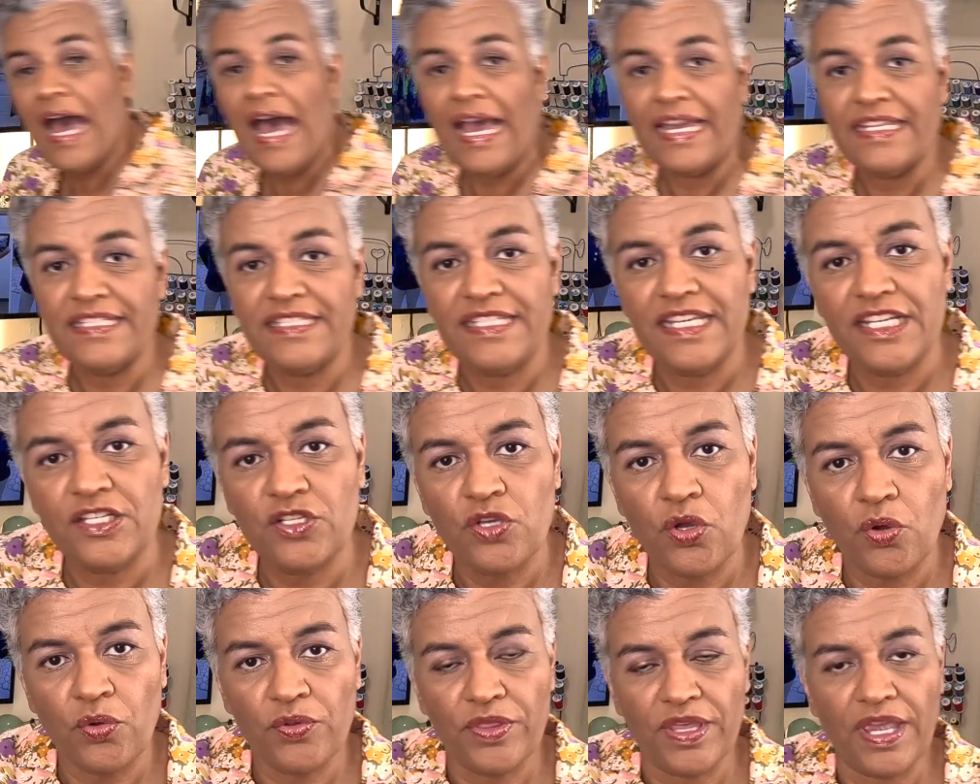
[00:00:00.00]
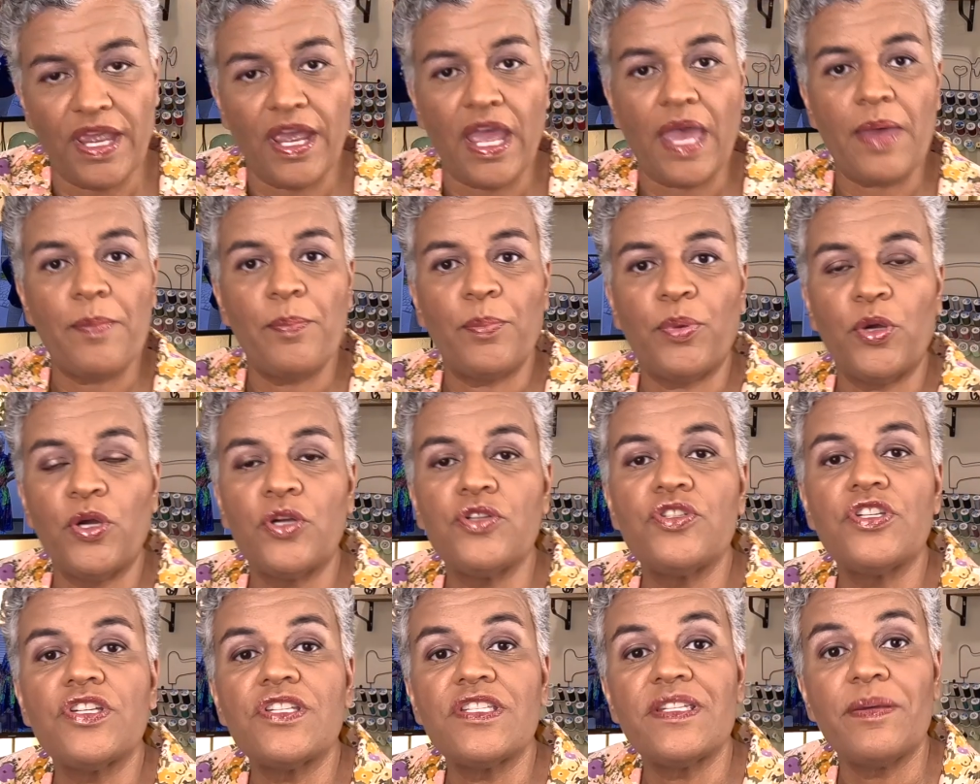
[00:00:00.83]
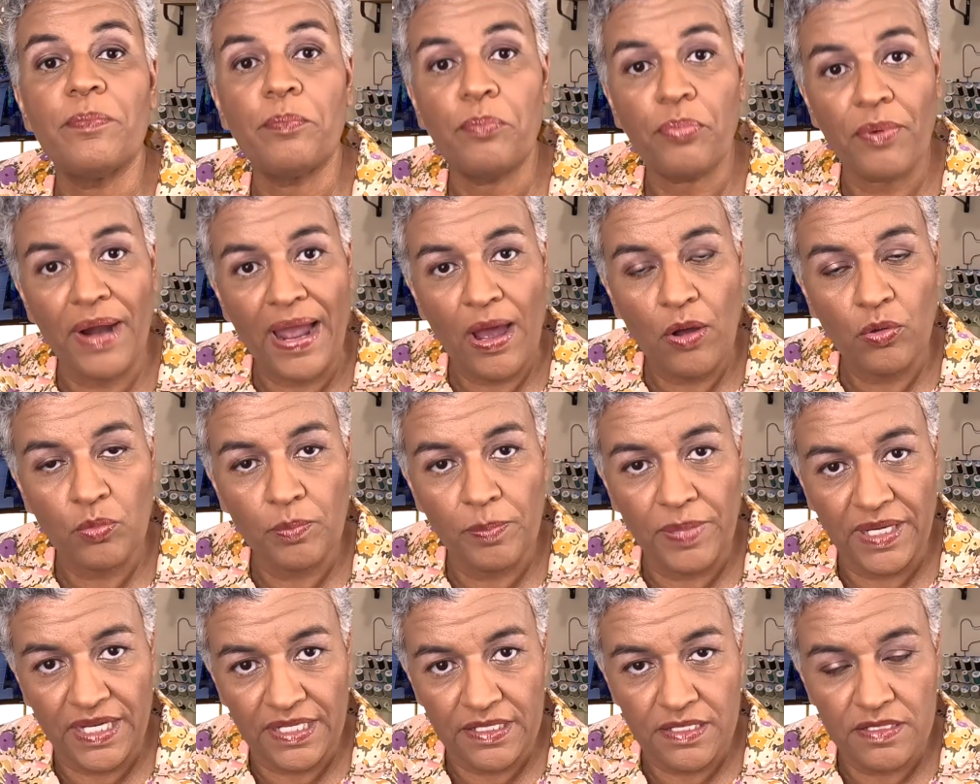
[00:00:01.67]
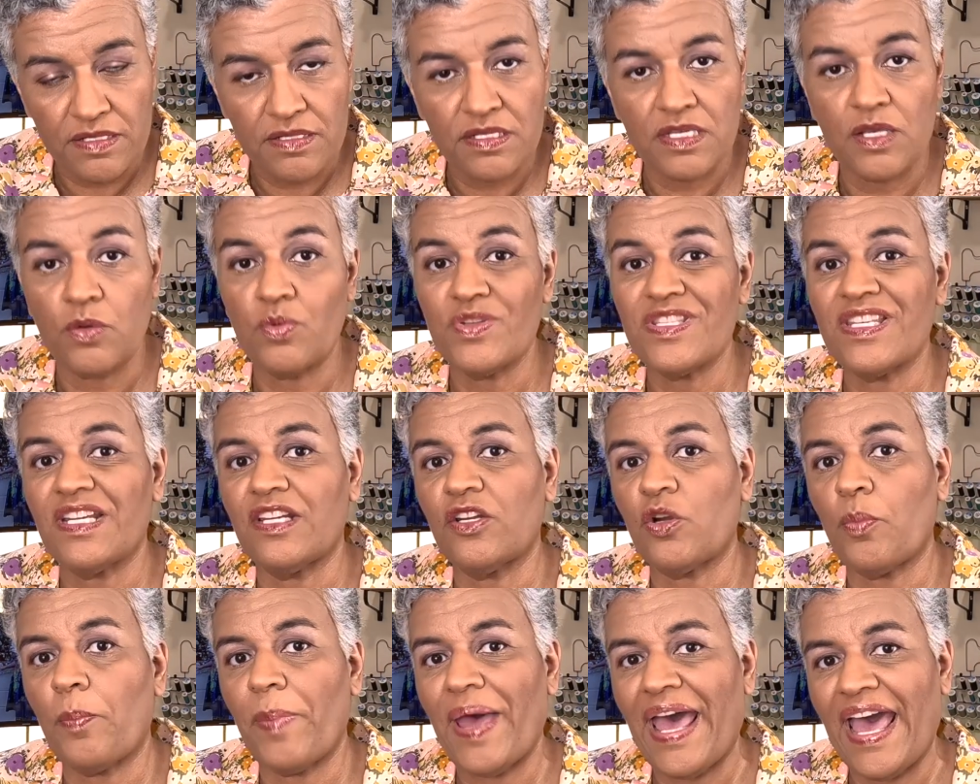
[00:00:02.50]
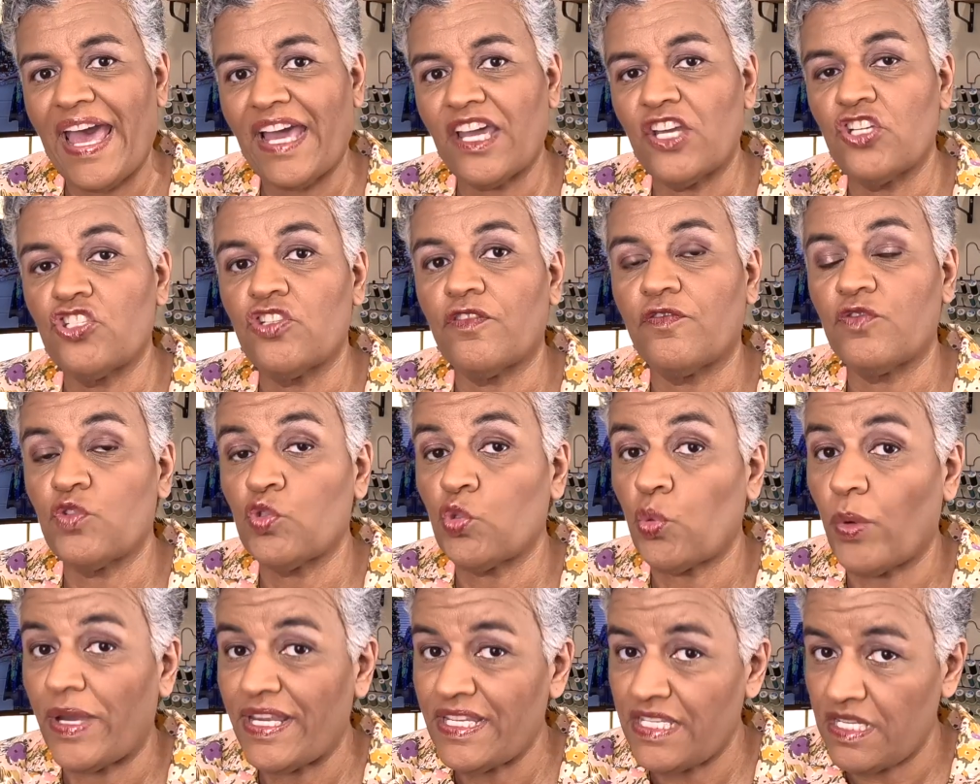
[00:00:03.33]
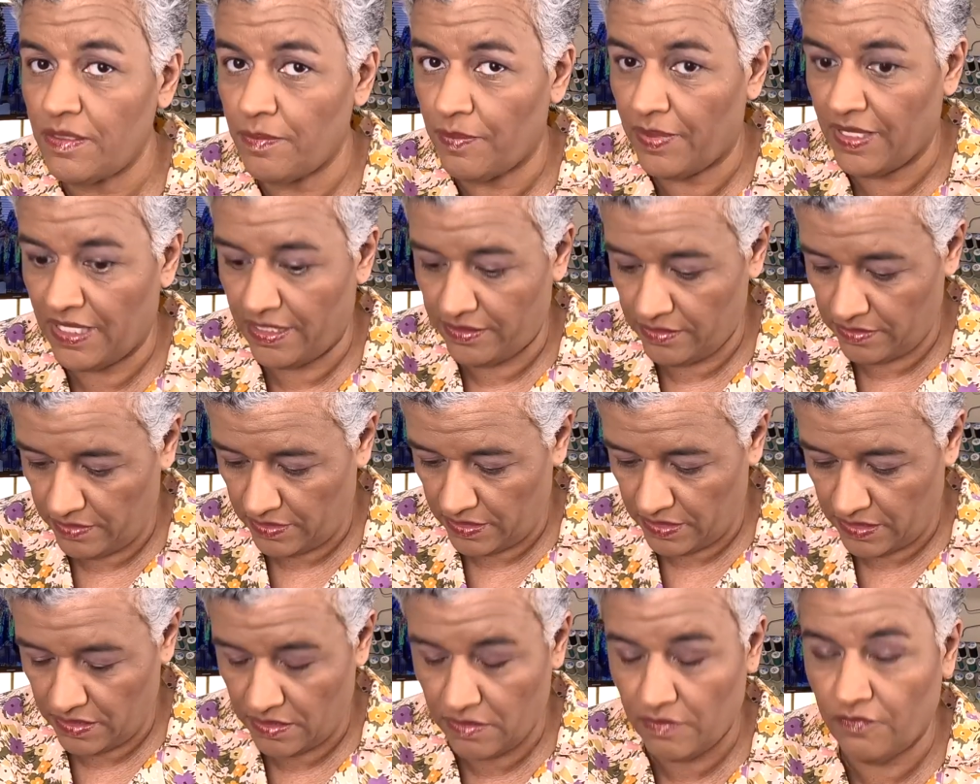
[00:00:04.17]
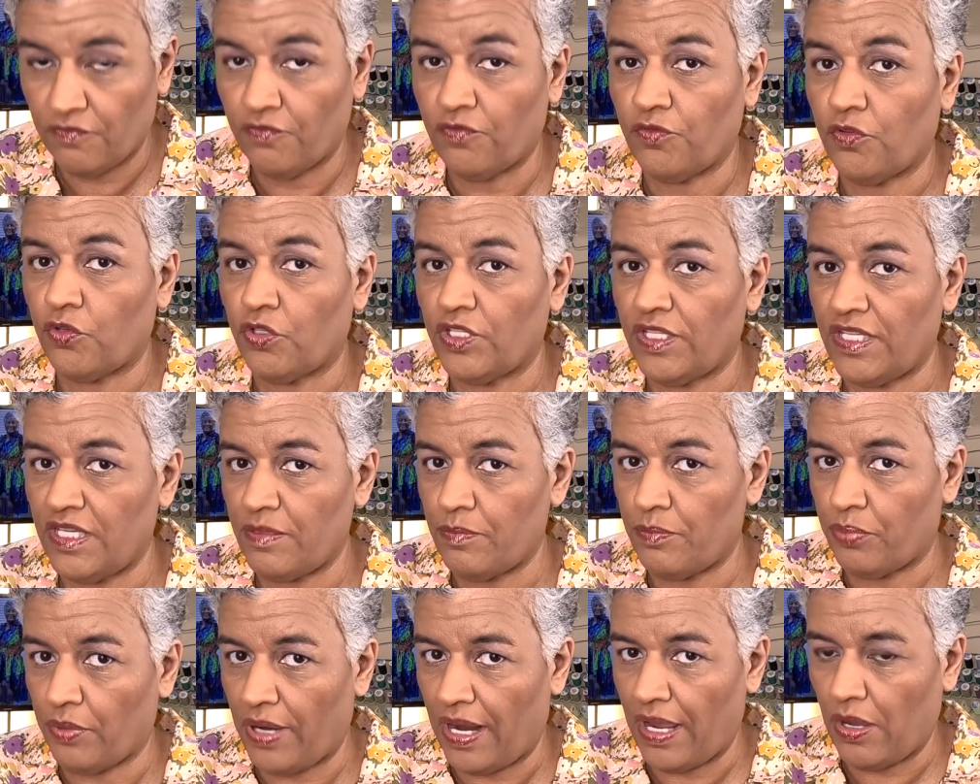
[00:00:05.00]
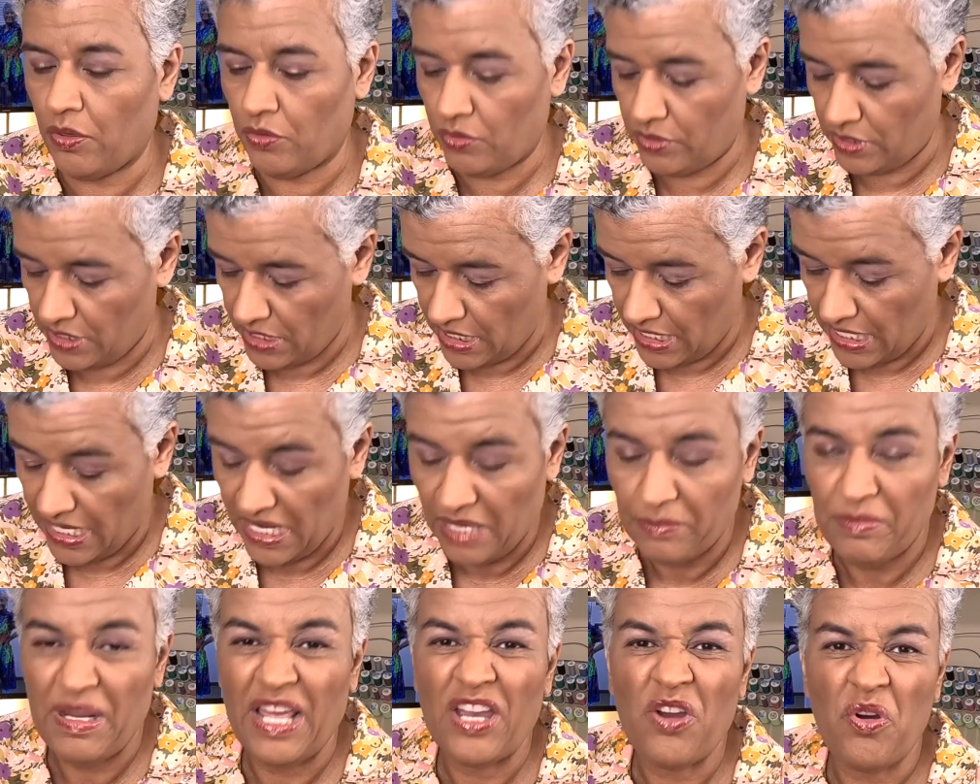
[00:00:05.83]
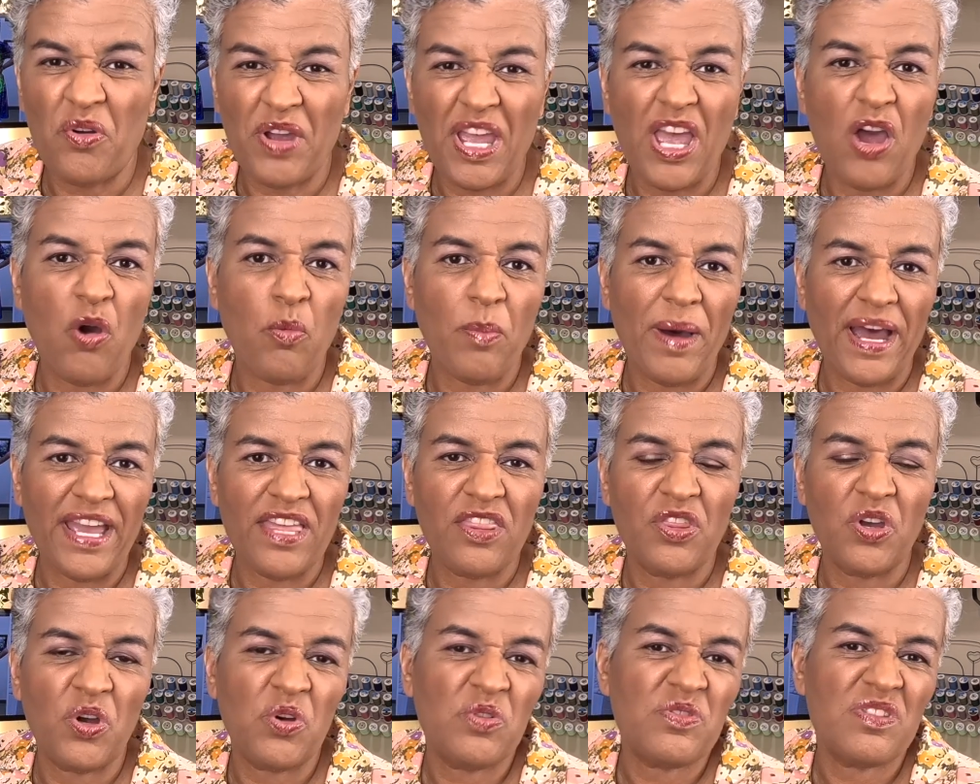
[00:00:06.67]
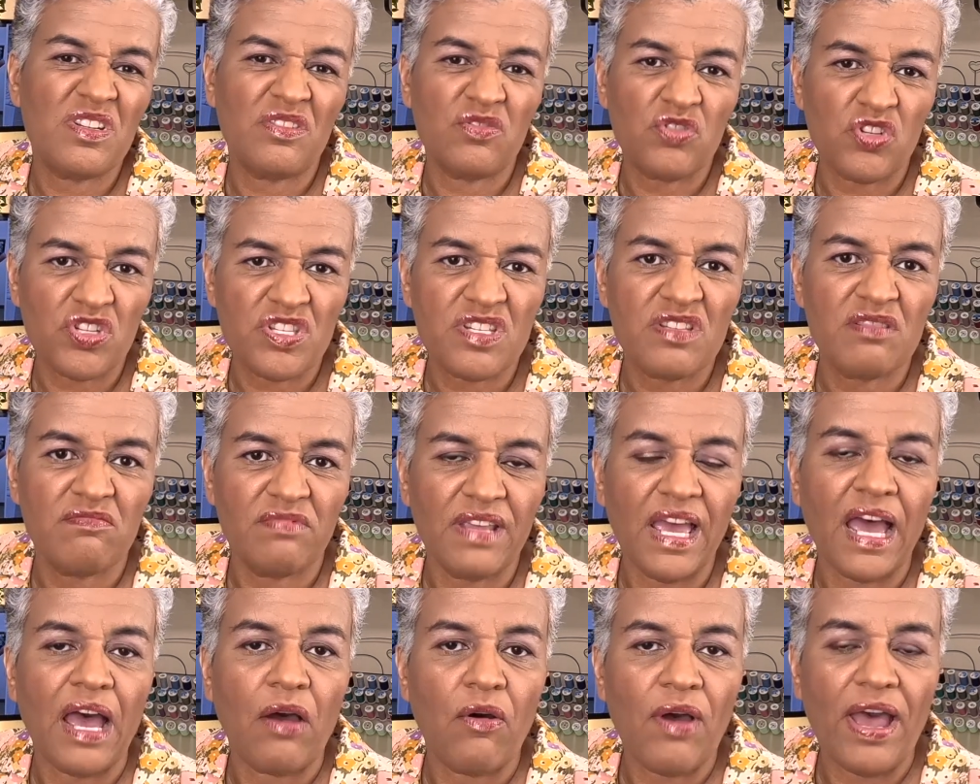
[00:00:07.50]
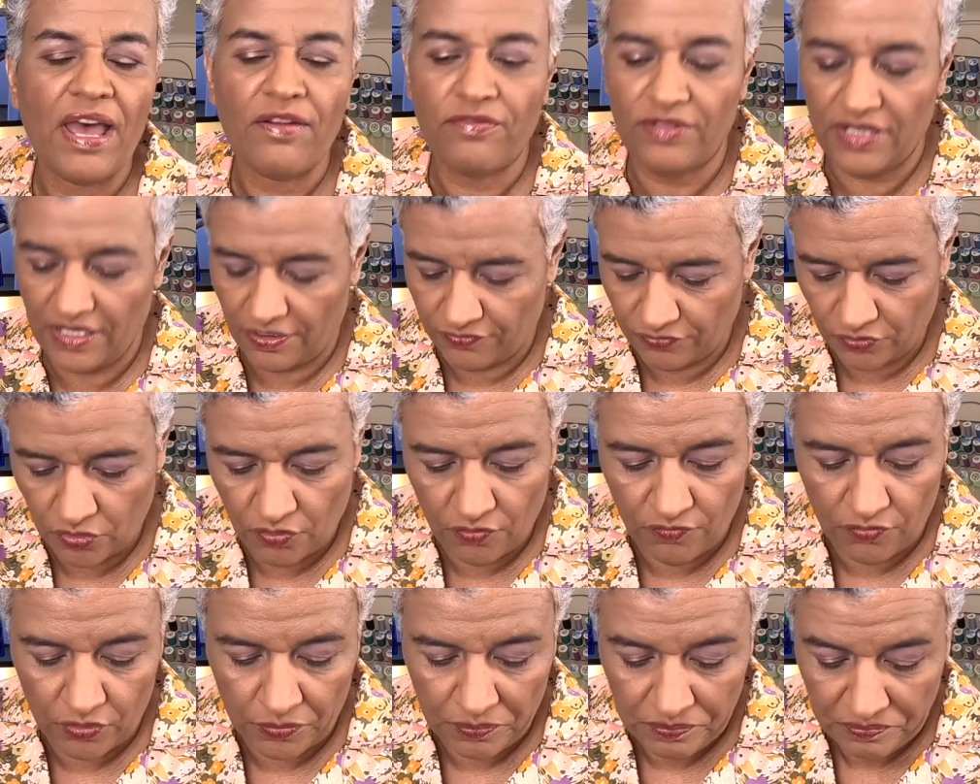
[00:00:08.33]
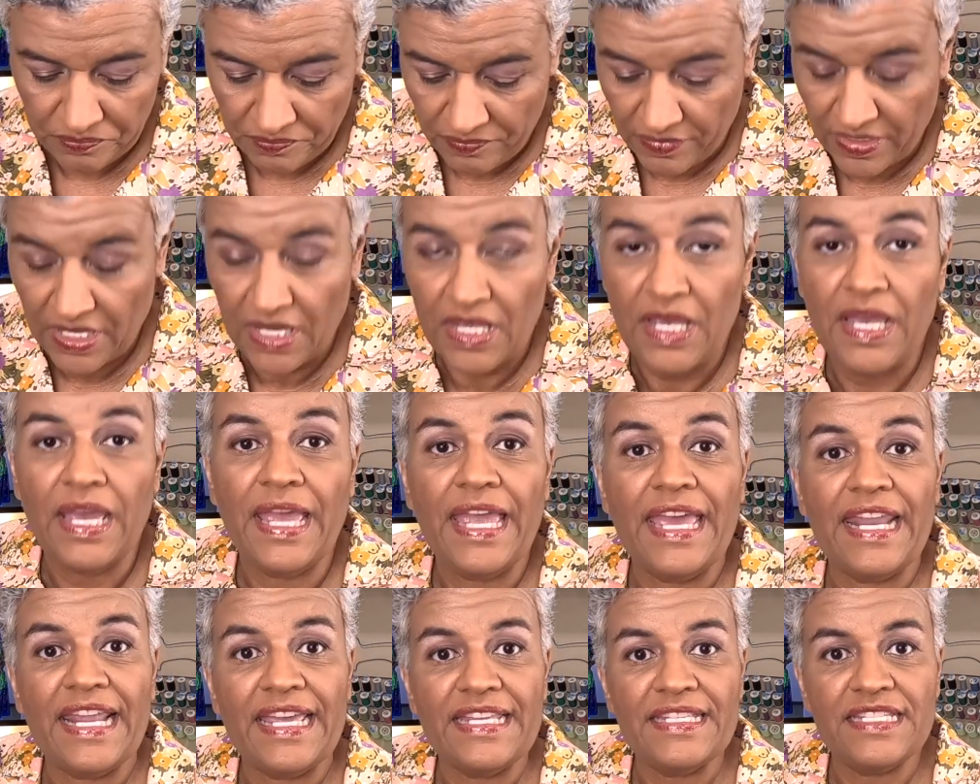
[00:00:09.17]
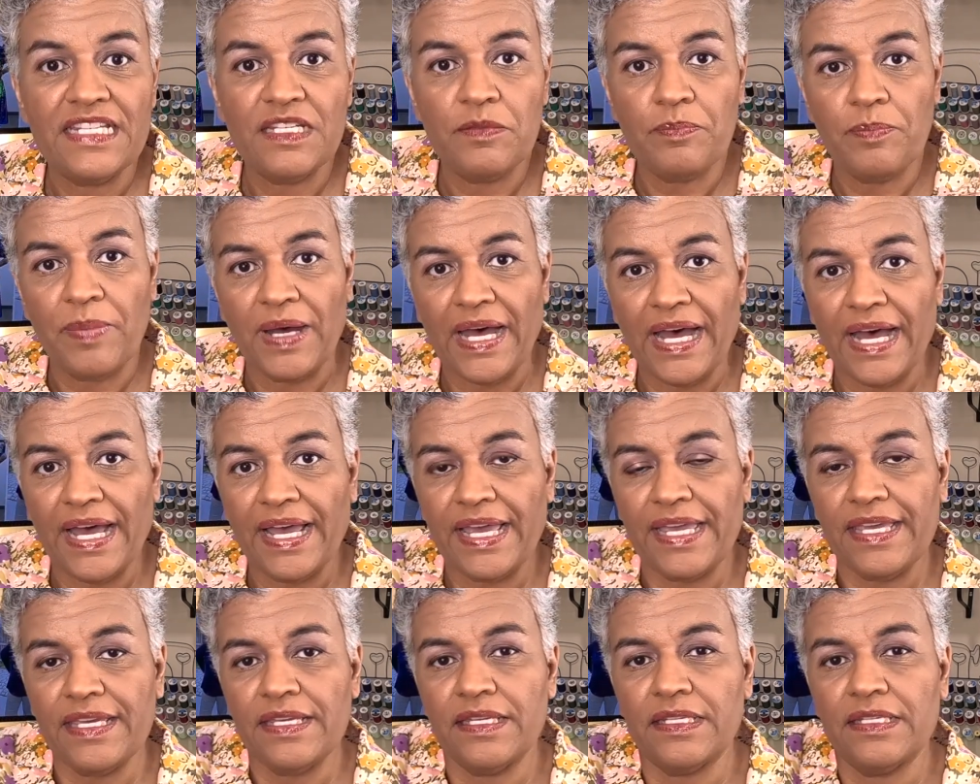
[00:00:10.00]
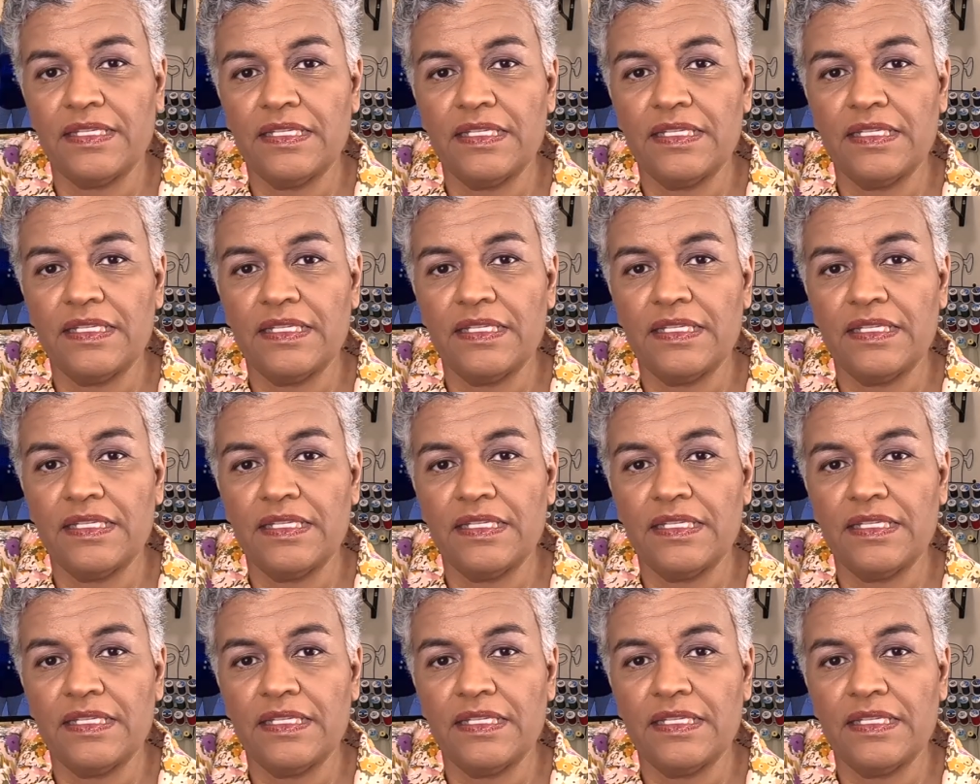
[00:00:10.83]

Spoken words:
I did go there. I purchased the brown buttons. It was a little package of 20 buttons for the brown. I'm like, okay, I'll buy those and I'll have left over. And I did buy